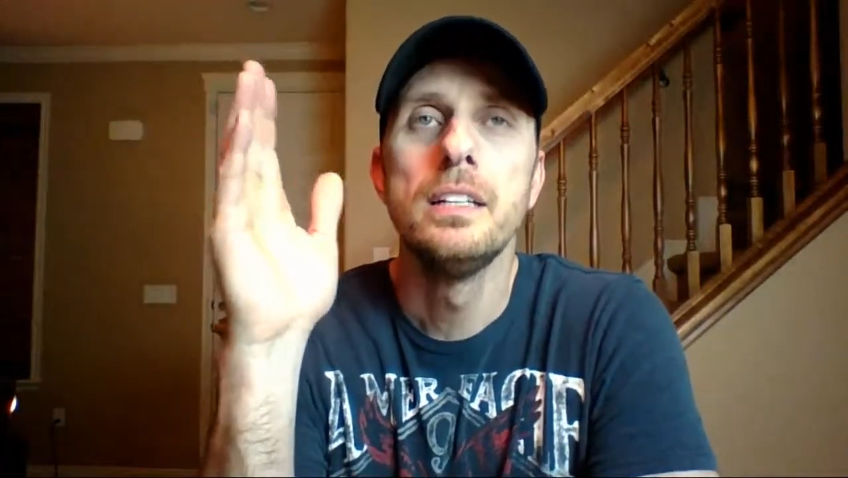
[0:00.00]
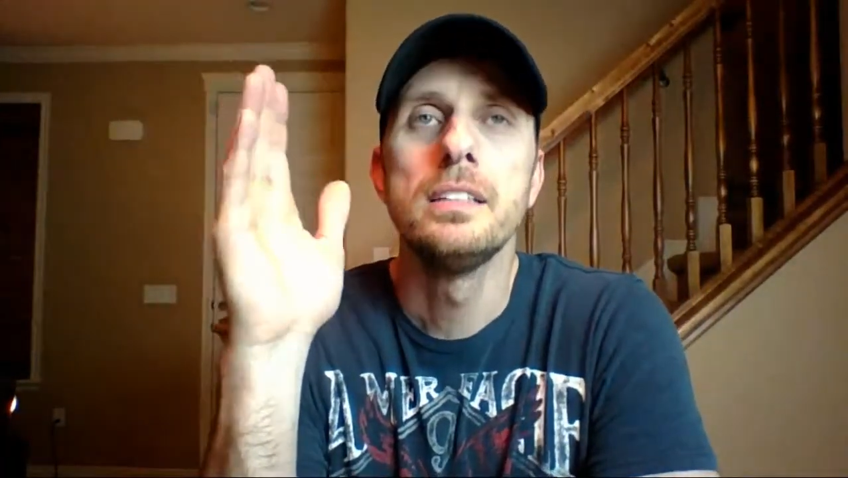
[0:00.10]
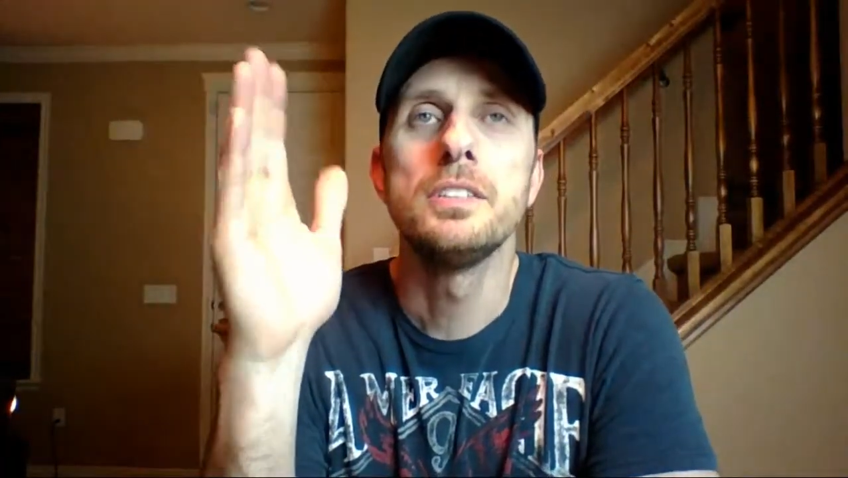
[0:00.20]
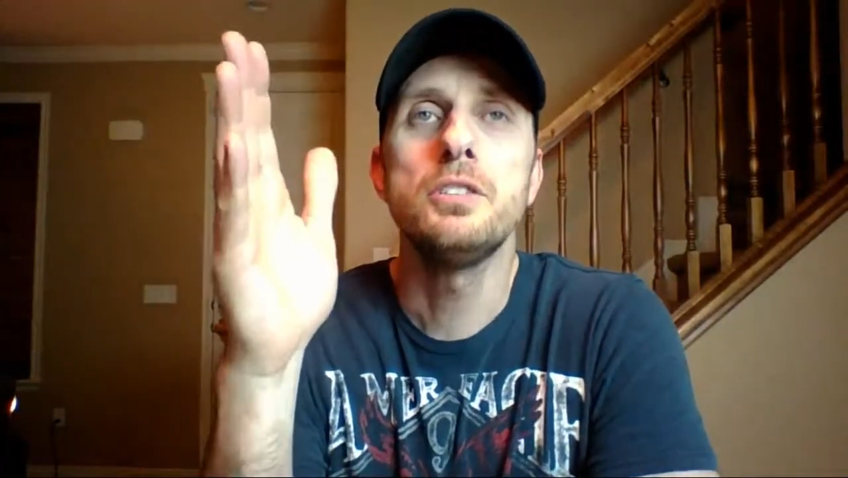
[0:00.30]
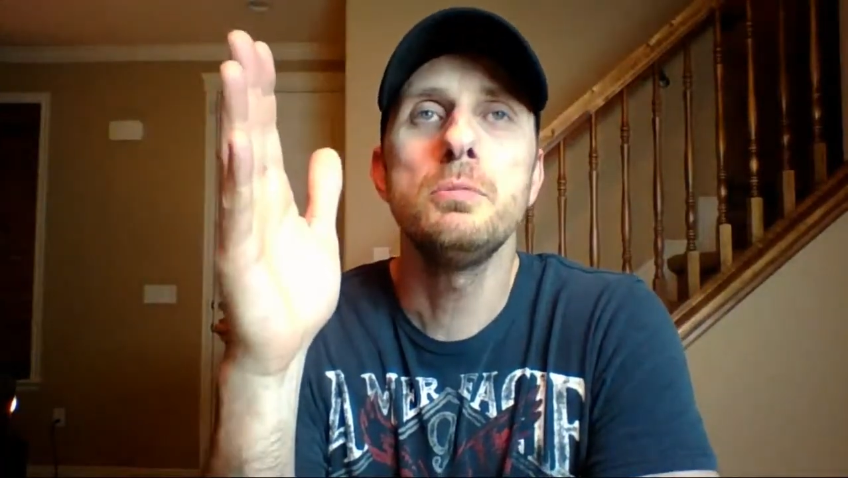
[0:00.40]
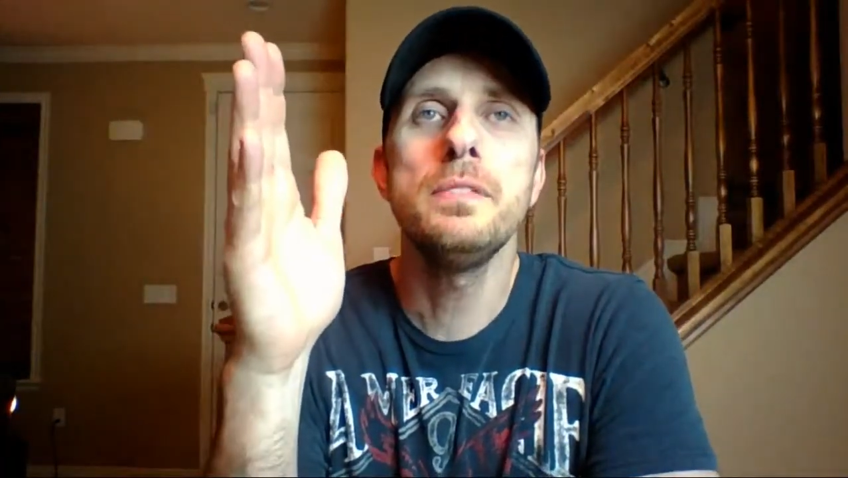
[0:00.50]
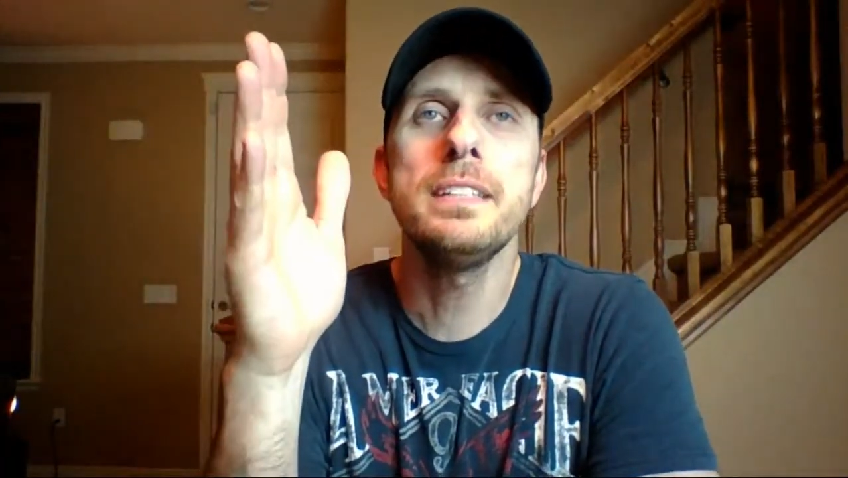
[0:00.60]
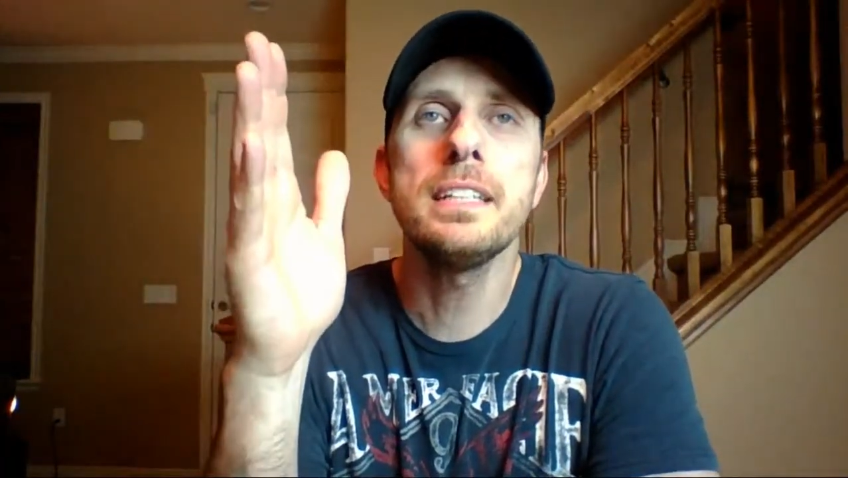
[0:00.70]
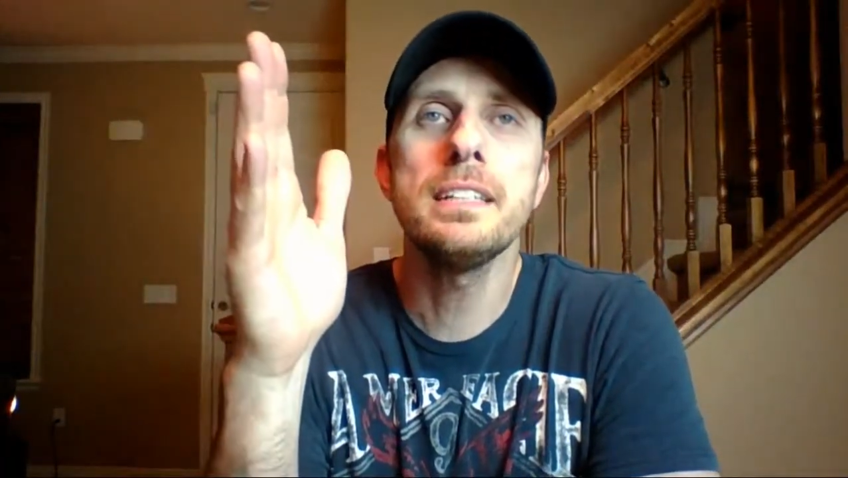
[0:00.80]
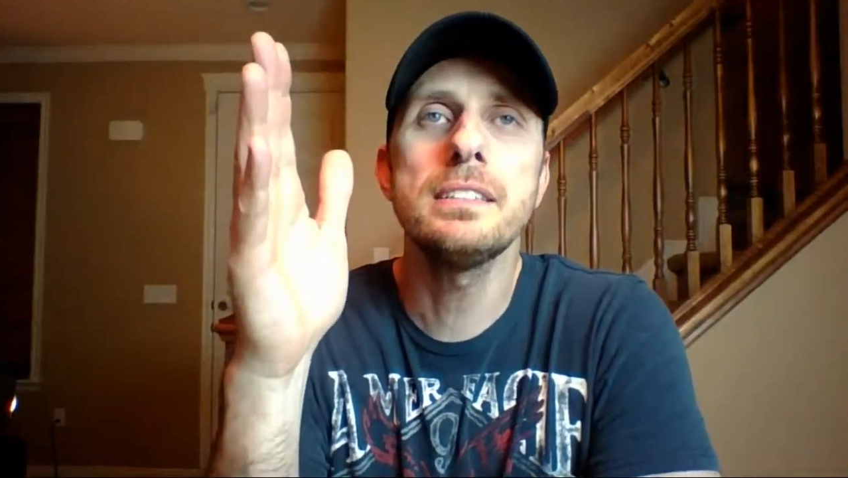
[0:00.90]
The two movie
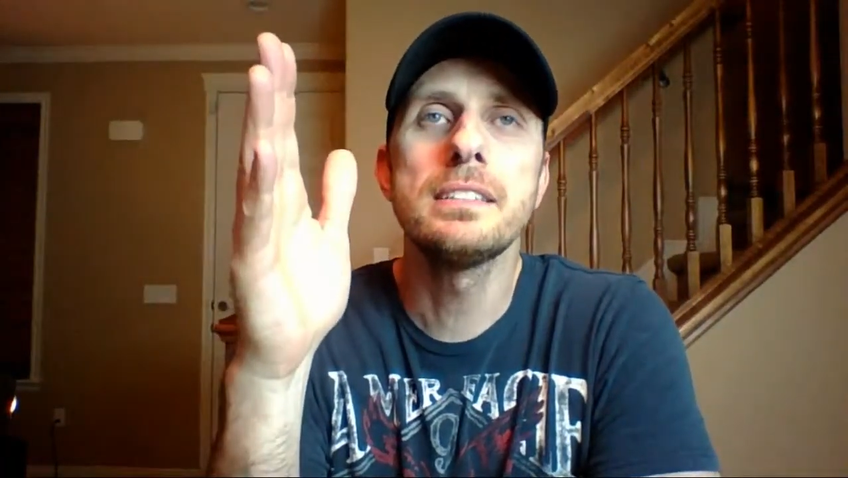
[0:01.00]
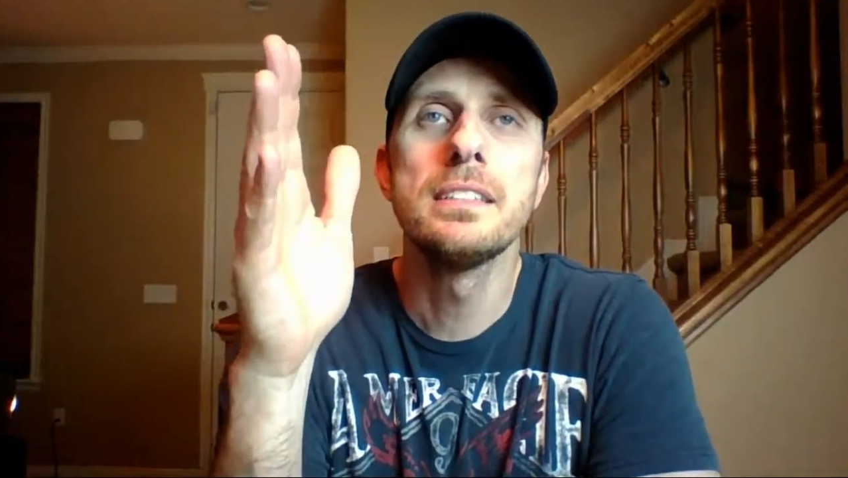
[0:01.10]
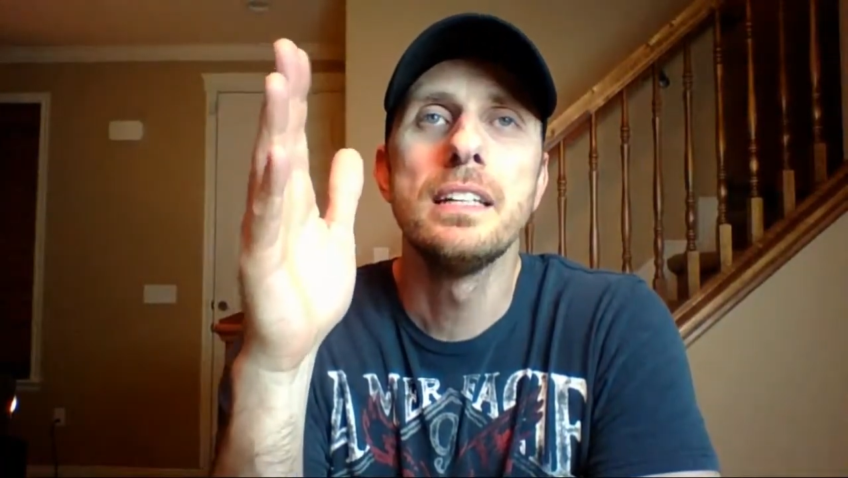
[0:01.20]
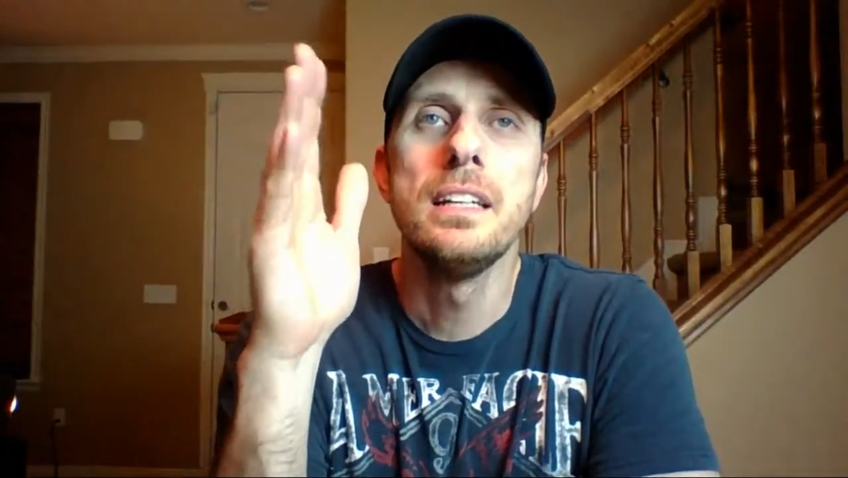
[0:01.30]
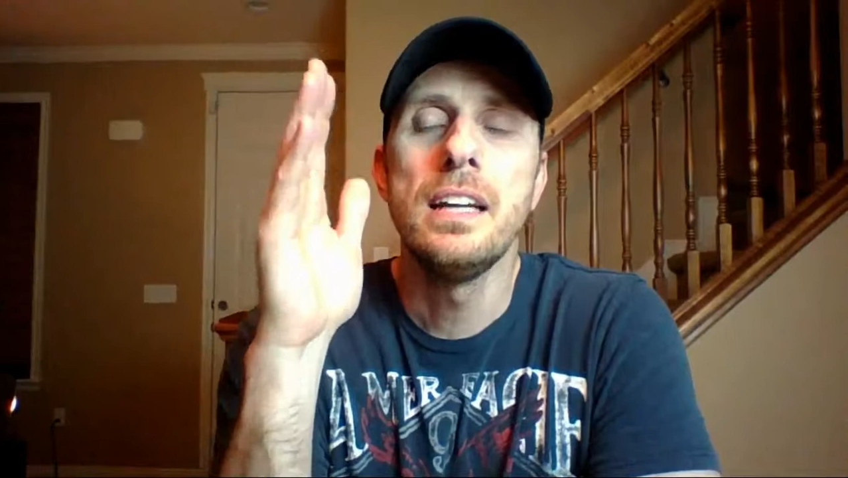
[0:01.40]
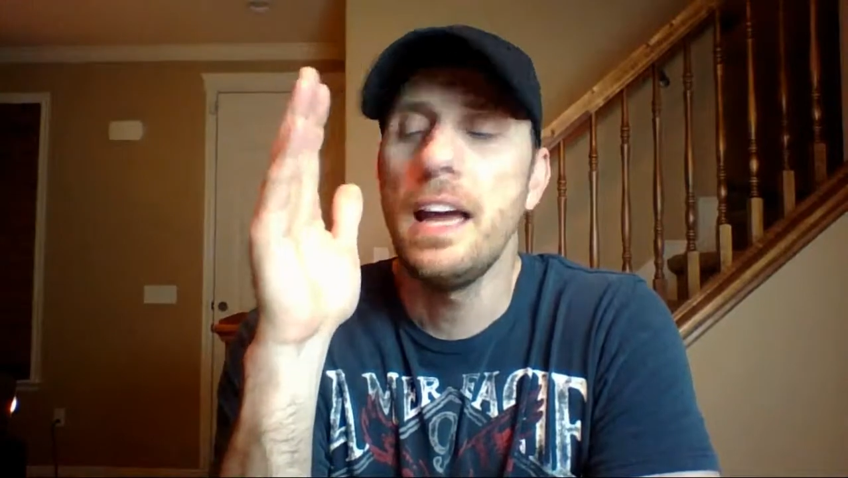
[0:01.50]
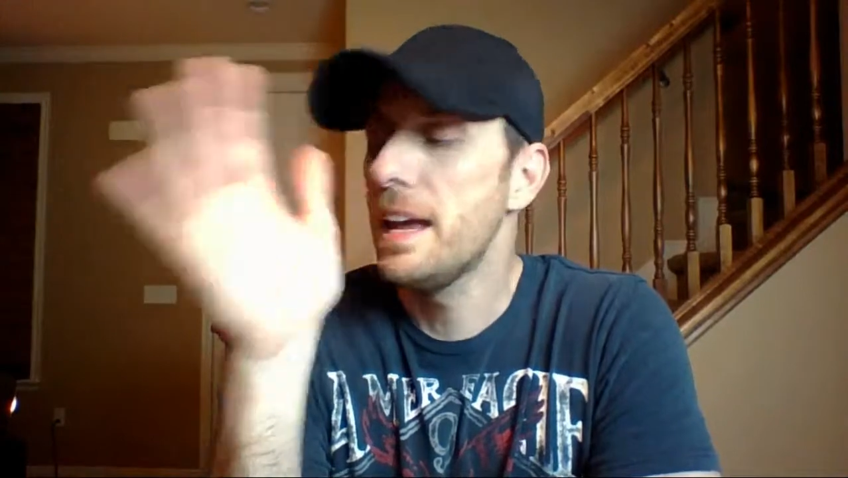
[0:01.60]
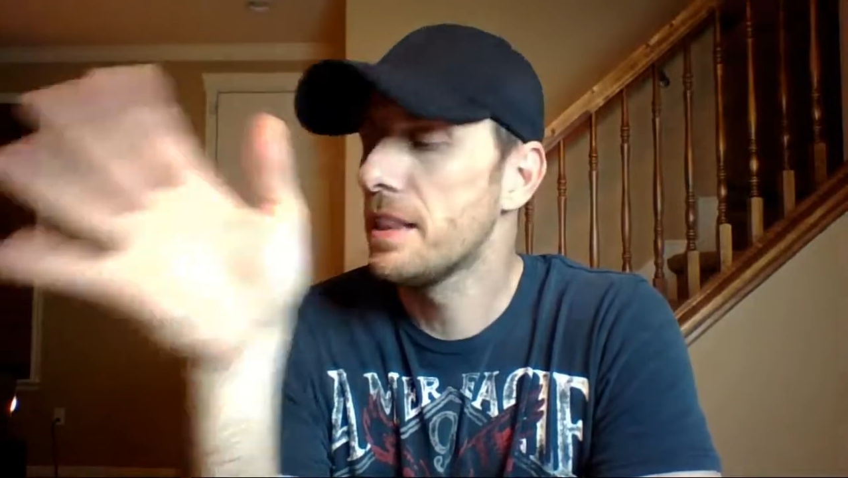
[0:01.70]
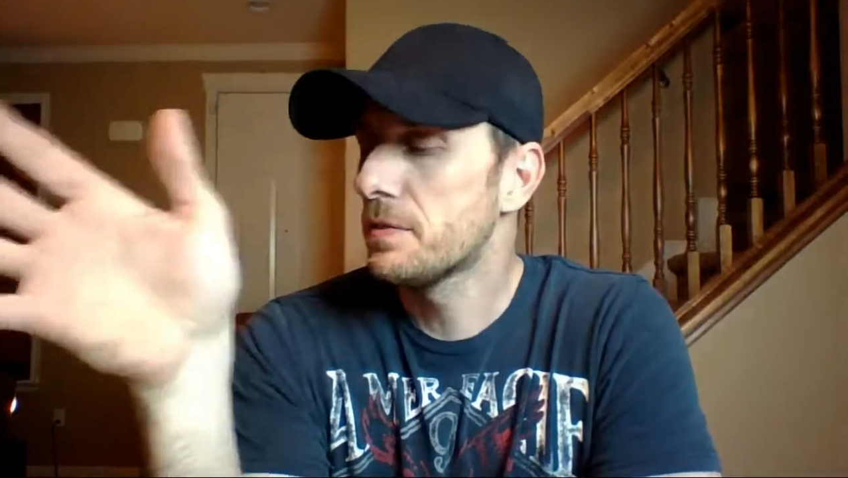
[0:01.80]
tickets and the free